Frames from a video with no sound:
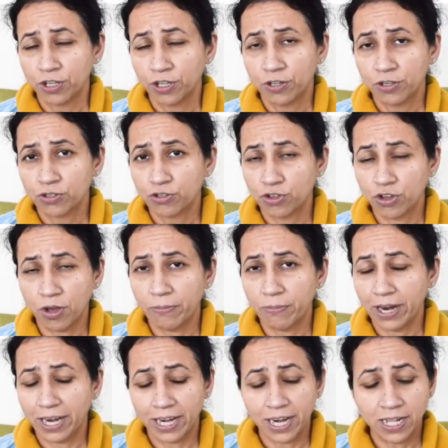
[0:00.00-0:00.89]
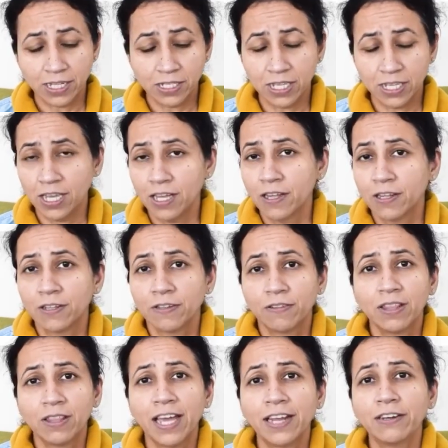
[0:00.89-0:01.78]
to your pregnancy,
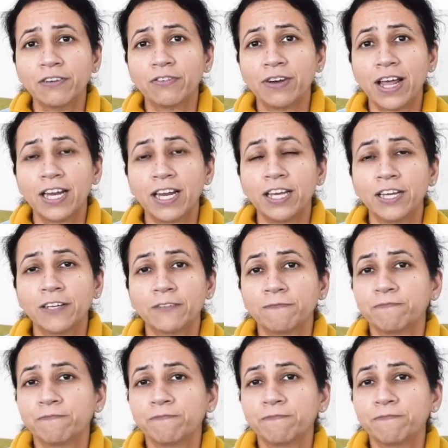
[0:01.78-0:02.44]
then really